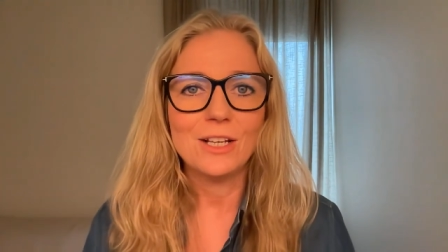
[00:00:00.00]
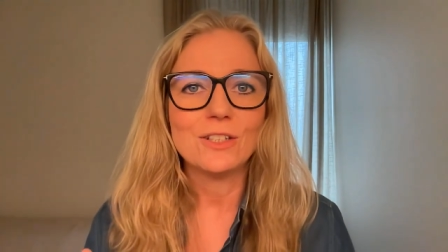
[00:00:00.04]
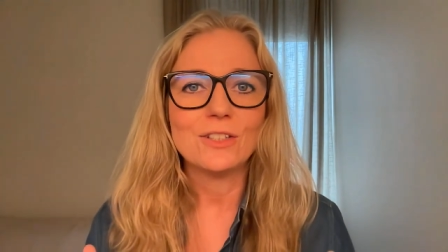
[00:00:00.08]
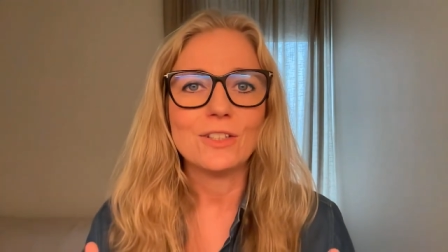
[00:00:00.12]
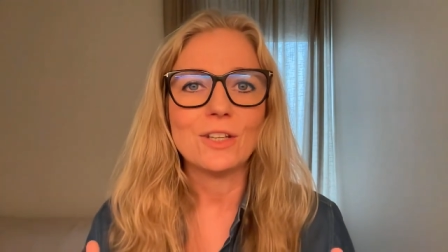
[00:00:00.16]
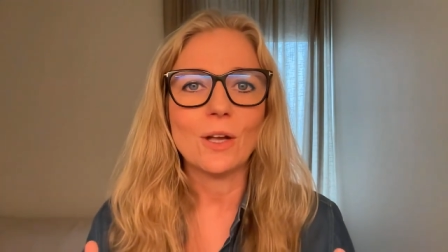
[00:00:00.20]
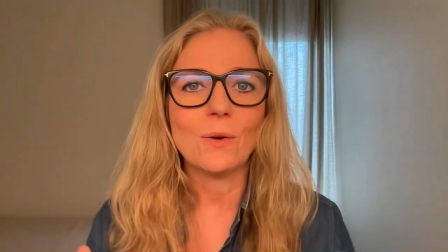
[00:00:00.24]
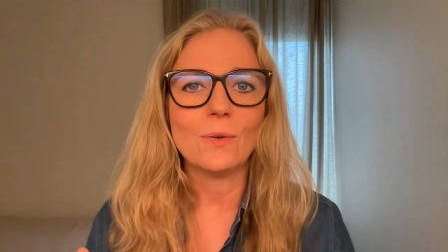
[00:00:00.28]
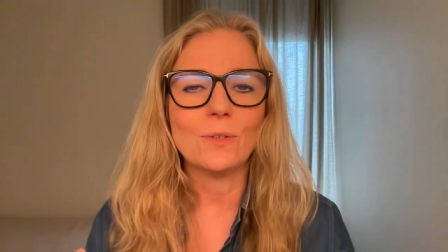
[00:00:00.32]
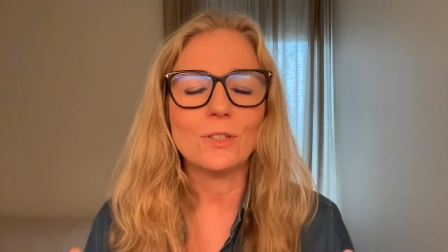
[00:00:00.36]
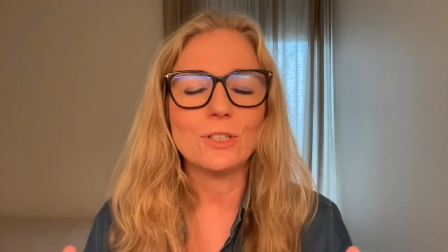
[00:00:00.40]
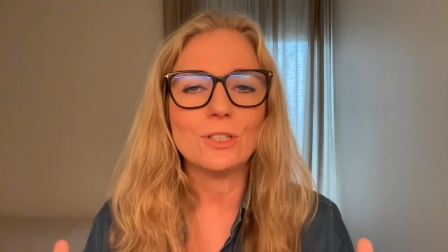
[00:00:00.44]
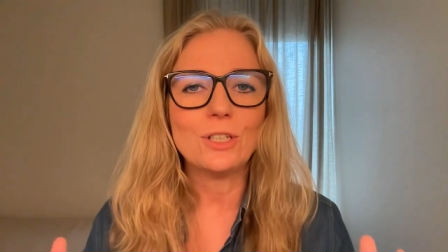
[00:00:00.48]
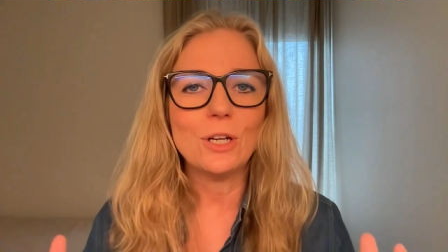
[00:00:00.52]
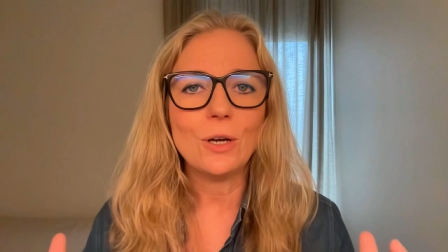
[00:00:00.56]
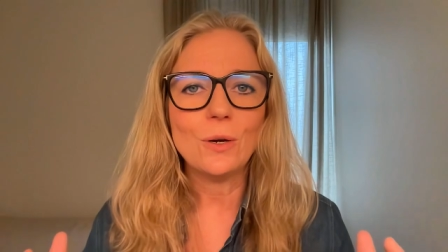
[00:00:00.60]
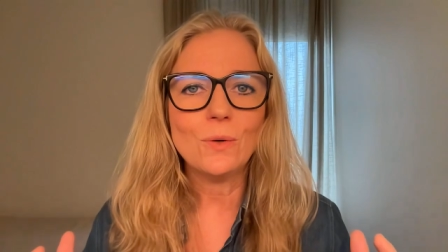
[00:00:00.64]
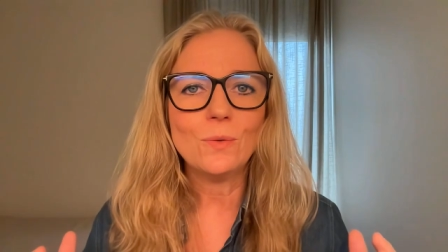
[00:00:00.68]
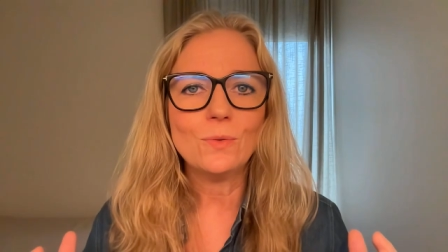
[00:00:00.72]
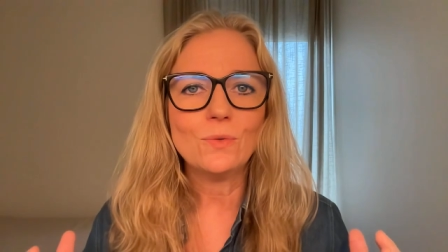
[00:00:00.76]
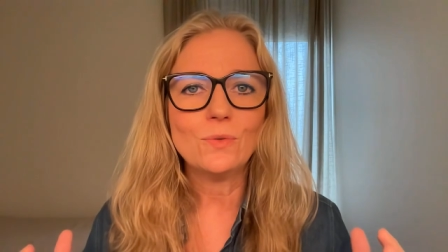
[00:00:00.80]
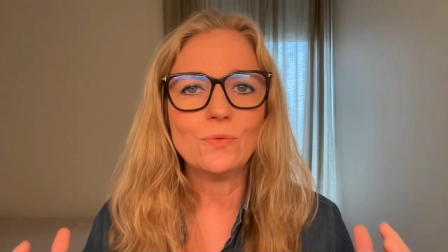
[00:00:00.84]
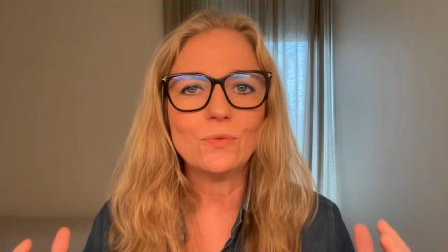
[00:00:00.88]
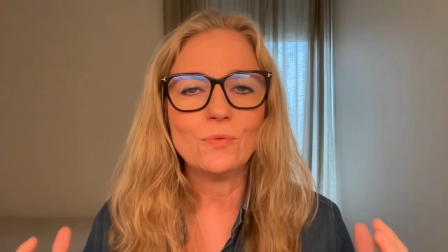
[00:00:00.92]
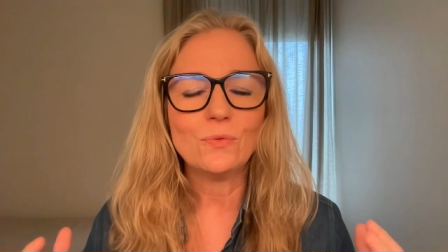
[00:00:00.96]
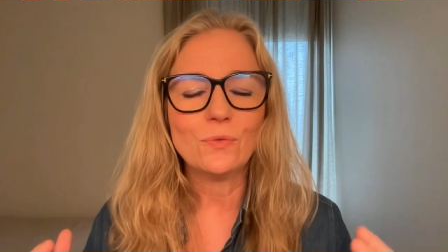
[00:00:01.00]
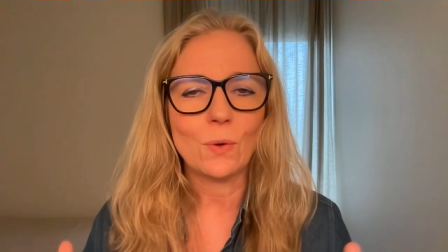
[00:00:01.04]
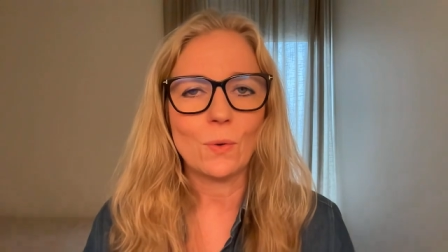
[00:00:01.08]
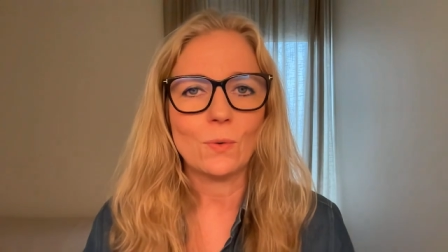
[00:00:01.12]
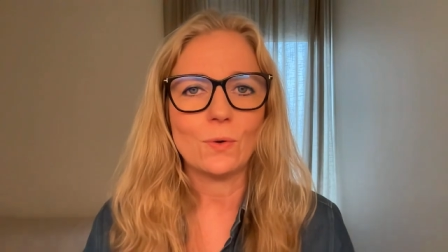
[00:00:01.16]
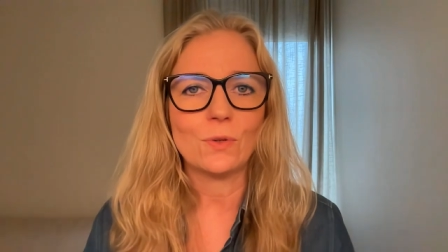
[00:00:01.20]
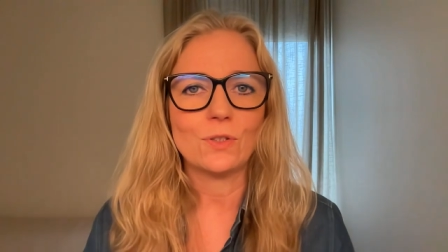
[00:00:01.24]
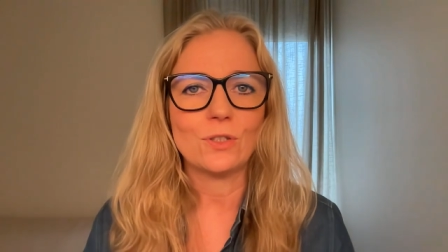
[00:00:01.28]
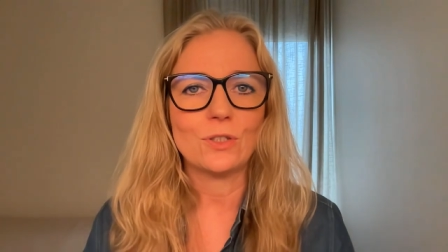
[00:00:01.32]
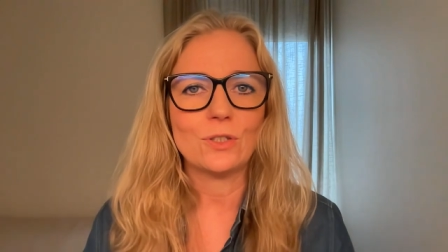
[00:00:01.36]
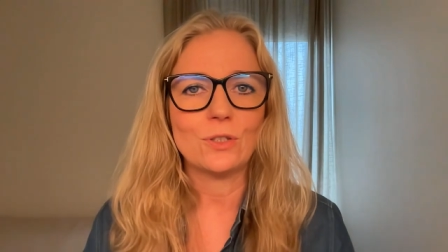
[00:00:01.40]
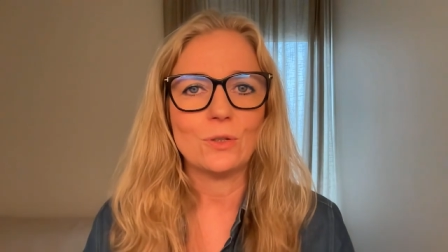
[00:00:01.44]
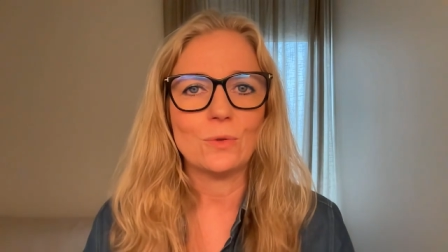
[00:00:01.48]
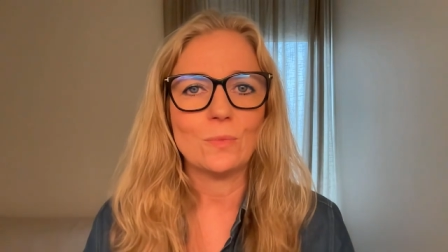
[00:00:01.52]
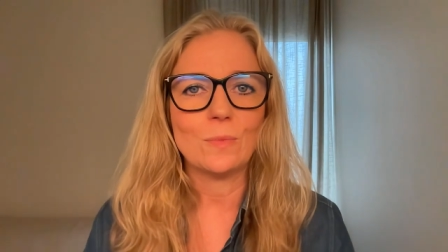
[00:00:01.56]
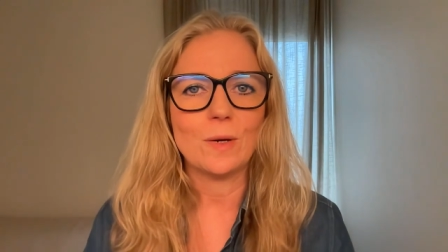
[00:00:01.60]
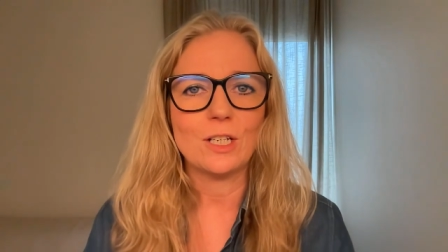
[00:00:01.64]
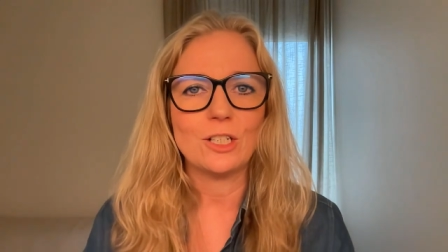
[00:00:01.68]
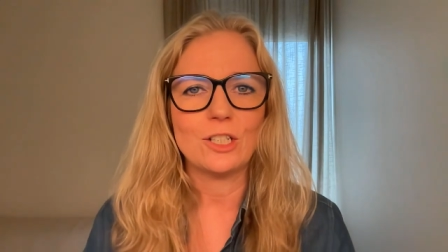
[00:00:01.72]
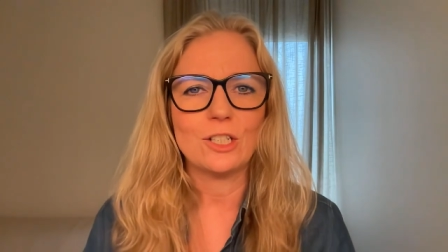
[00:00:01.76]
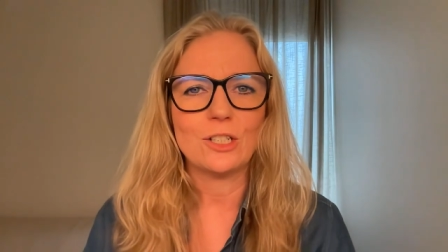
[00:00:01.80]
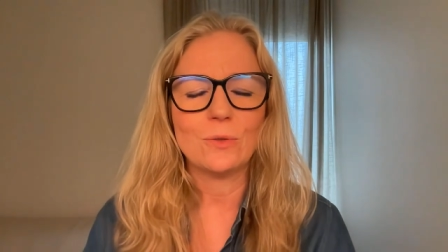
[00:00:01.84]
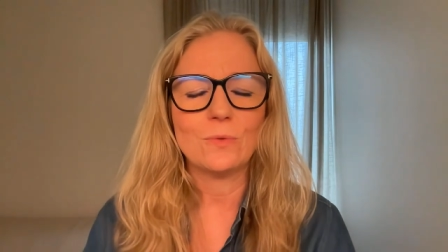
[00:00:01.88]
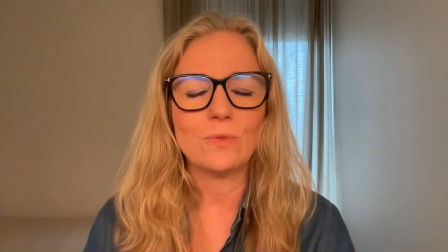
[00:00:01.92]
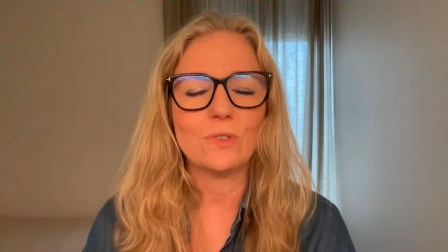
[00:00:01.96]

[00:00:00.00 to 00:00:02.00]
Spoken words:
So don't focus too much.